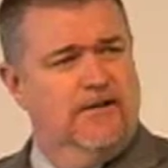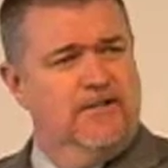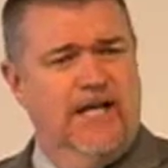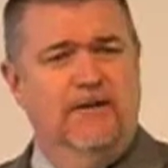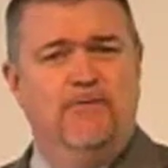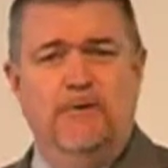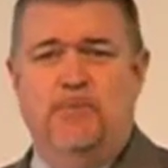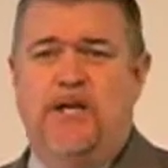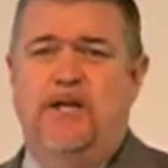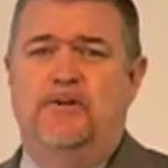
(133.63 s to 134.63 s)
David
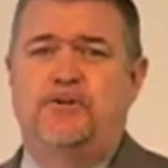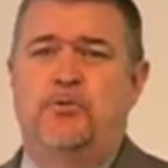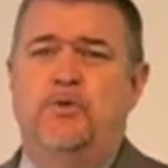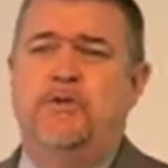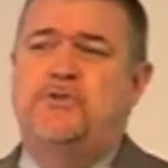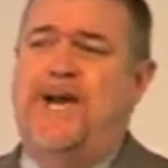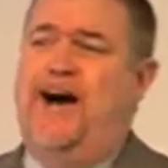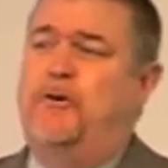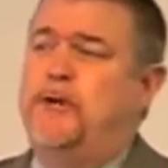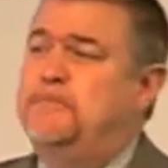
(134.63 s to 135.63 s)
began to reach
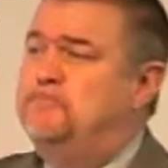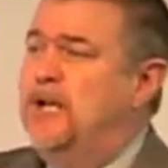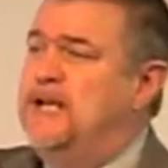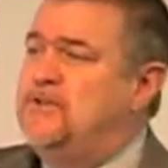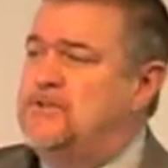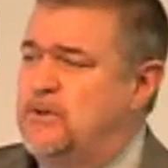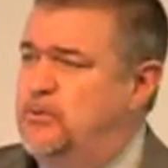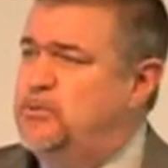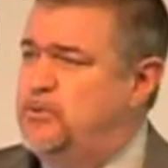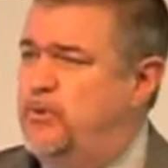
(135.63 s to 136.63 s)
out and bless
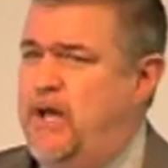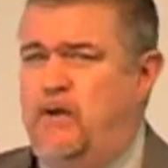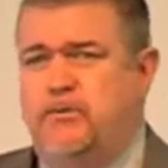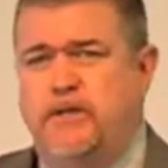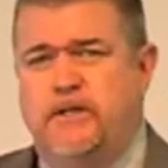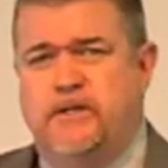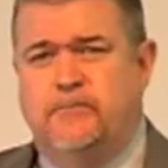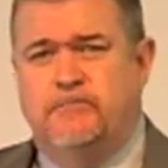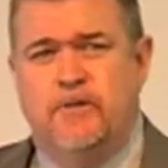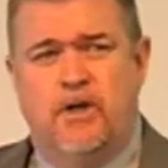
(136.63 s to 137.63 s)
those around
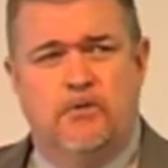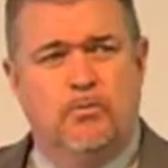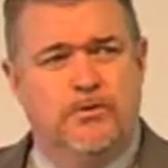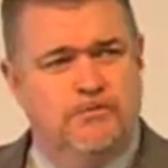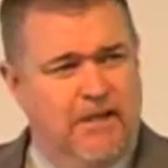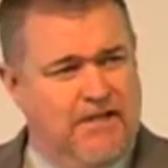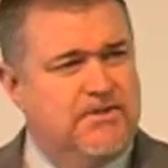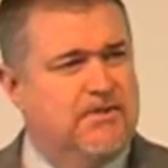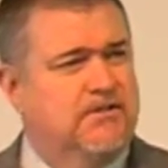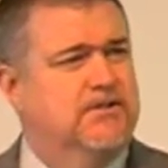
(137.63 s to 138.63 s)
him with the
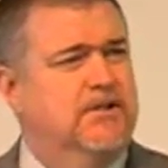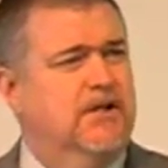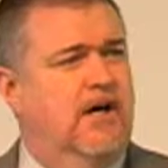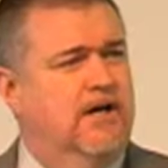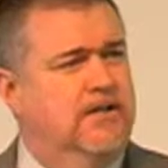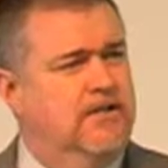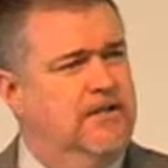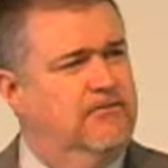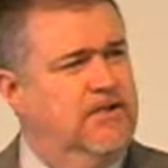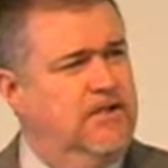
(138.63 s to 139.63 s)
blessings that God had
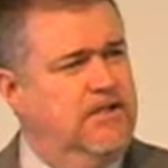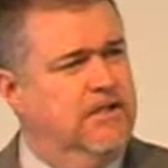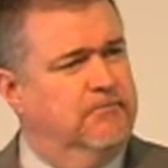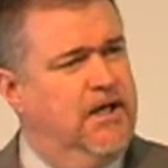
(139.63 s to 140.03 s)
given him.